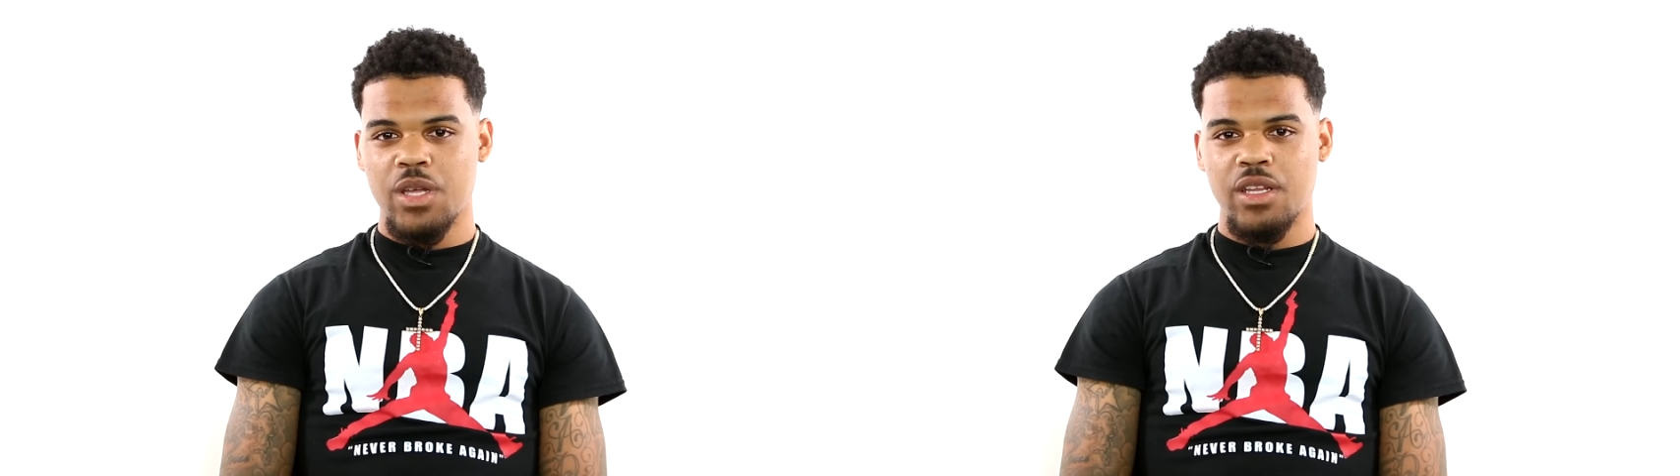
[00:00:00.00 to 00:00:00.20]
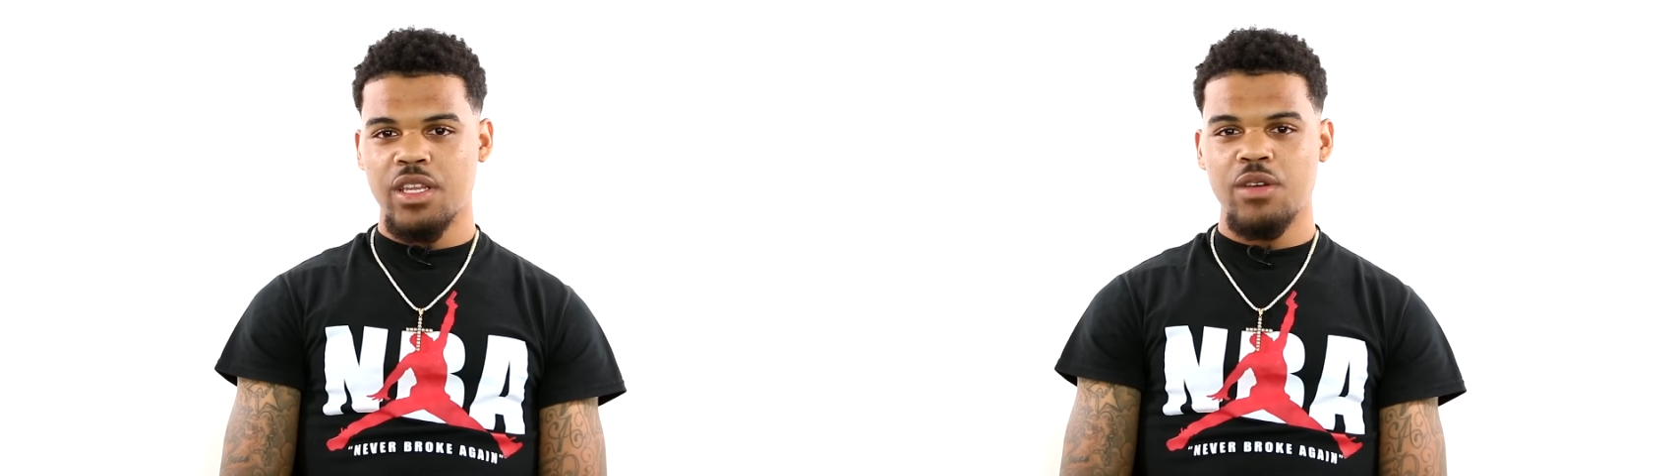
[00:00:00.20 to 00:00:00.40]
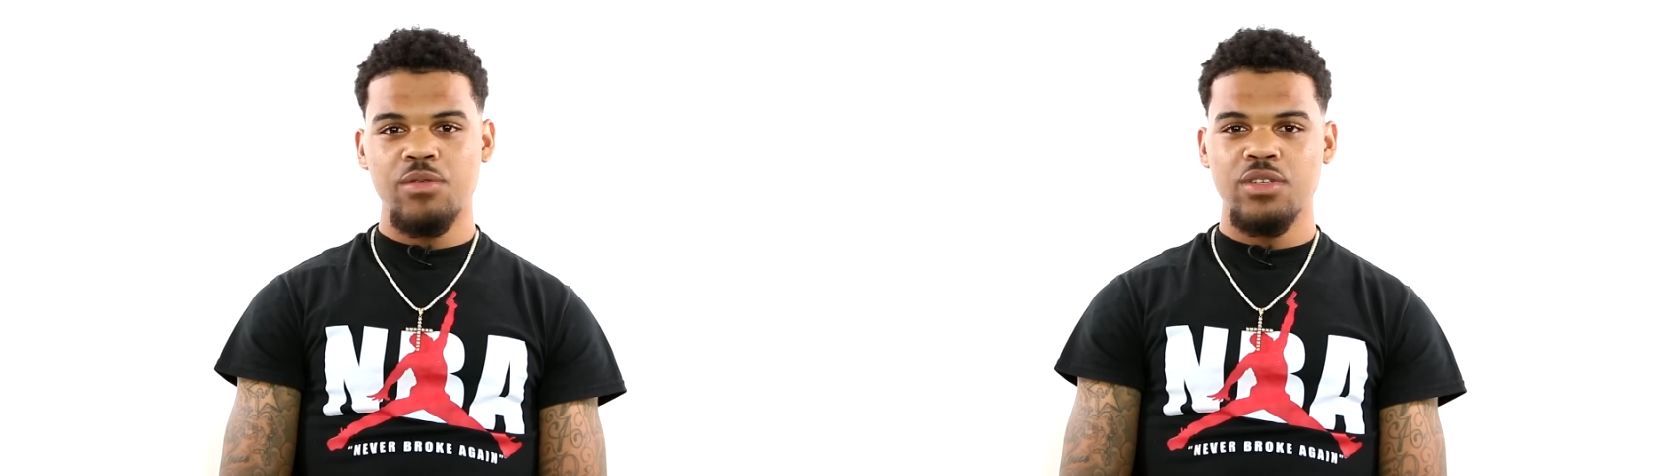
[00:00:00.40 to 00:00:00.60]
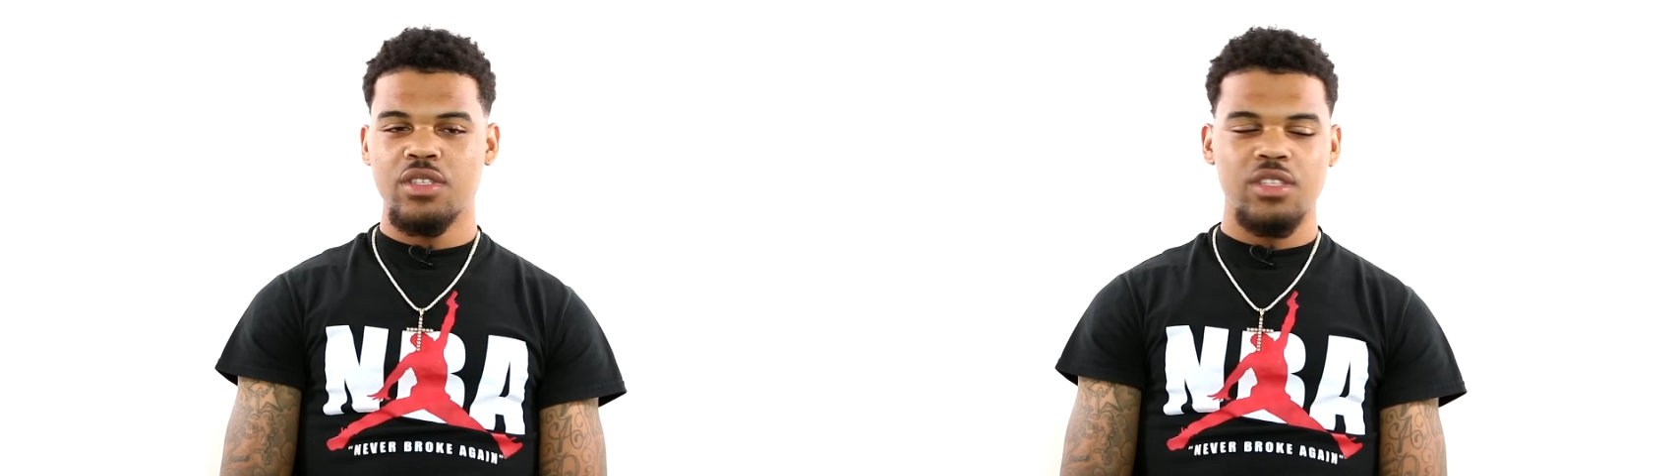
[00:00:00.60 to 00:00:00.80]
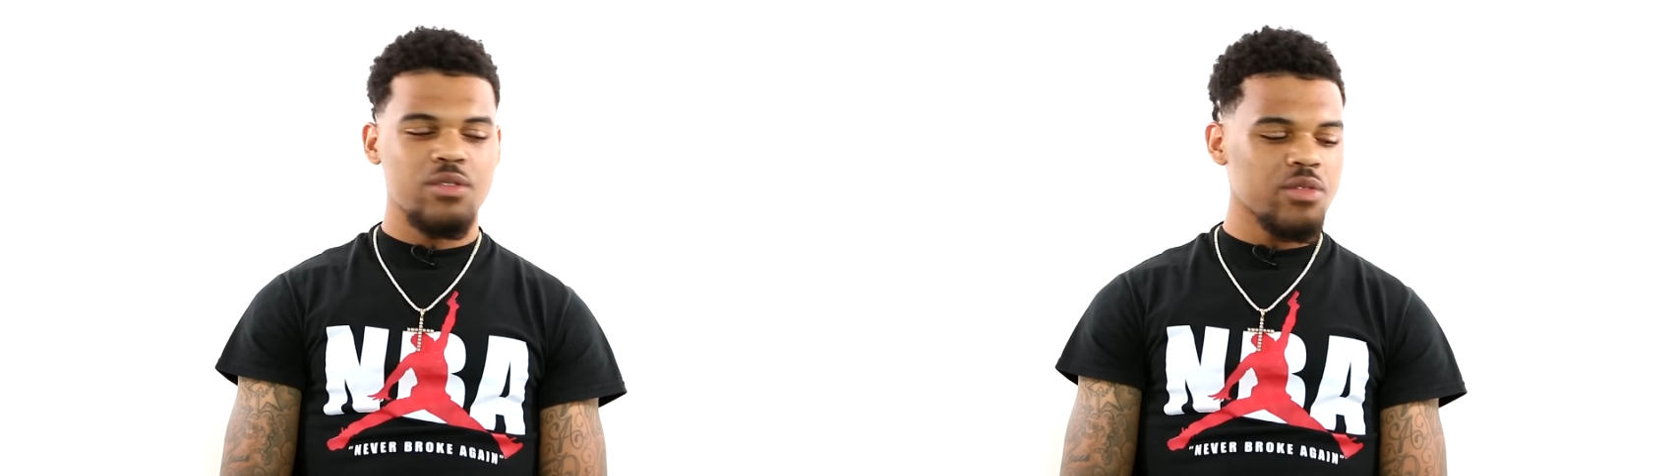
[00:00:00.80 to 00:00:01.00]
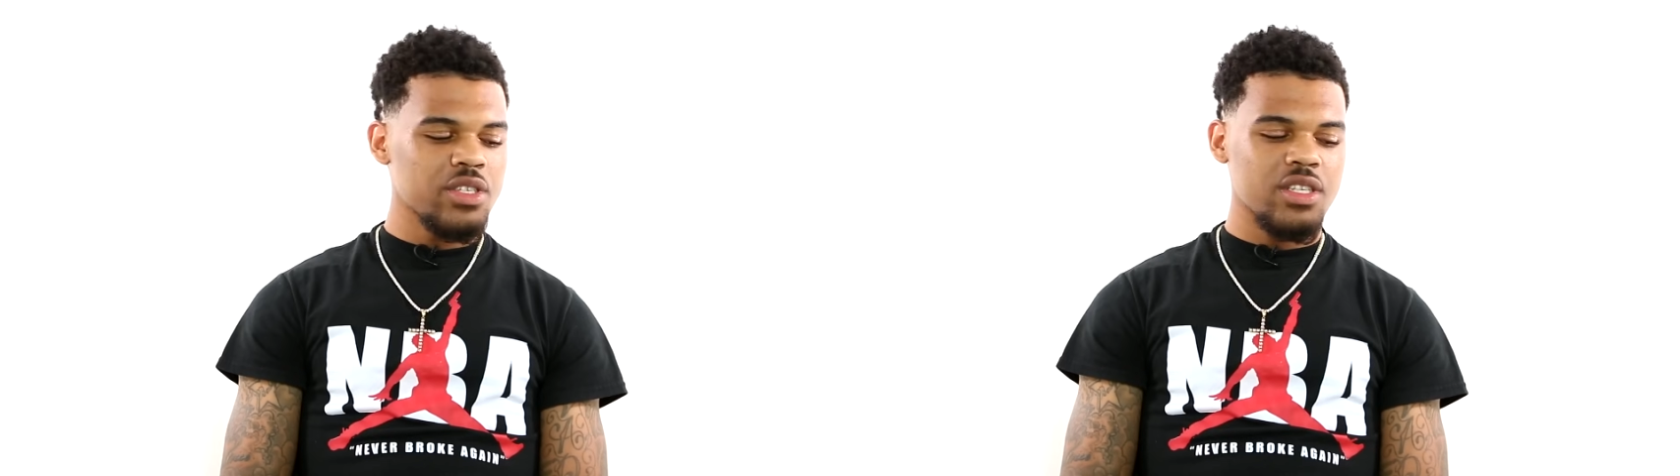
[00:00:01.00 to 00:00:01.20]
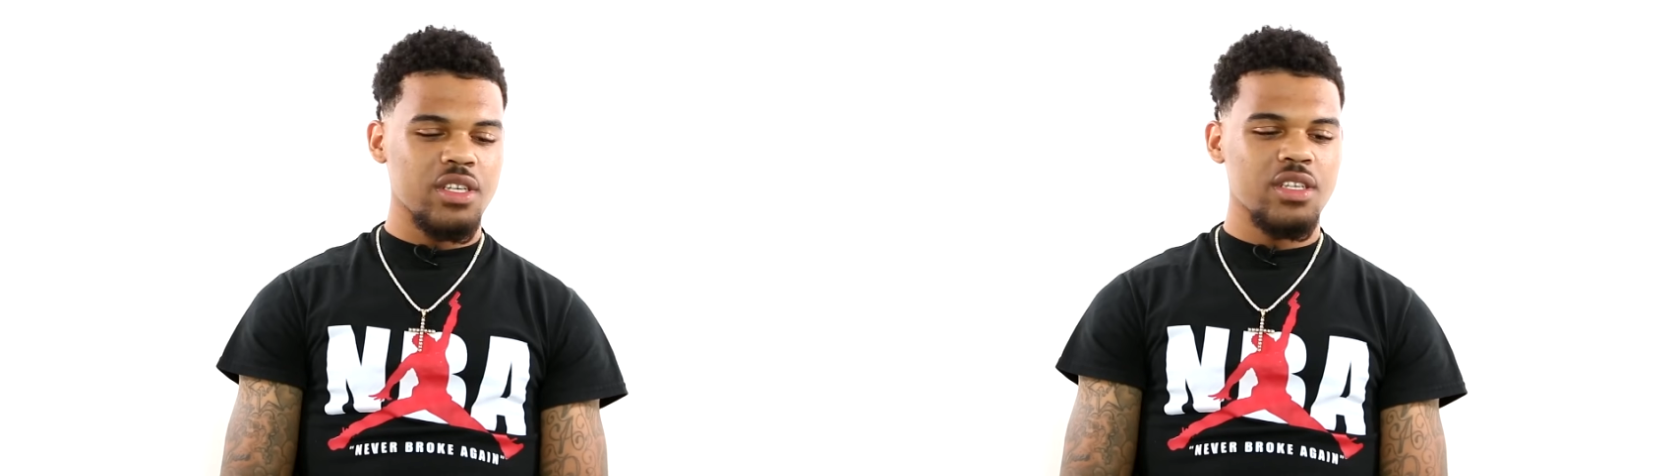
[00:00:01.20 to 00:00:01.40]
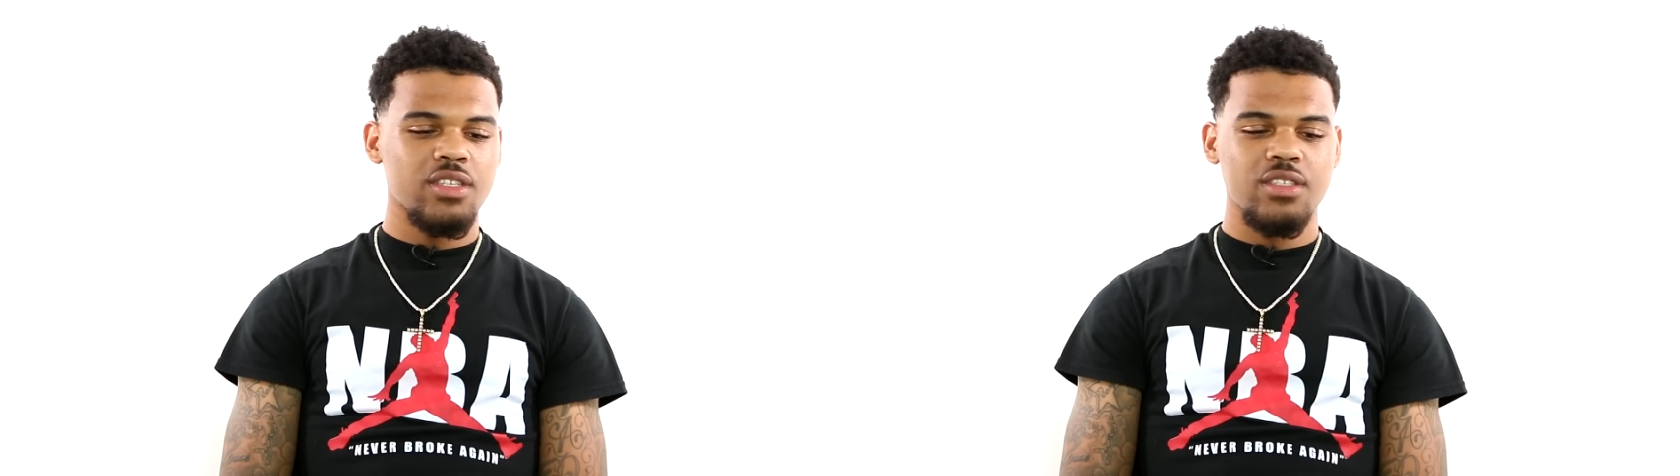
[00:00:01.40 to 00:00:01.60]
And then we just
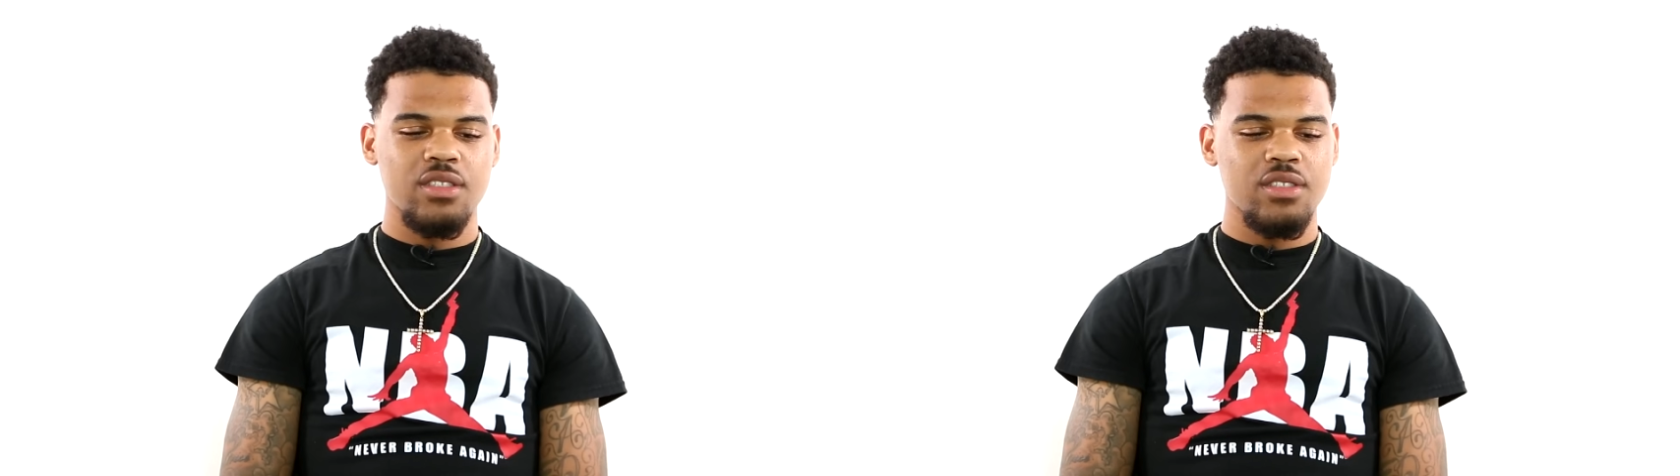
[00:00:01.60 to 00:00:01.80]
recently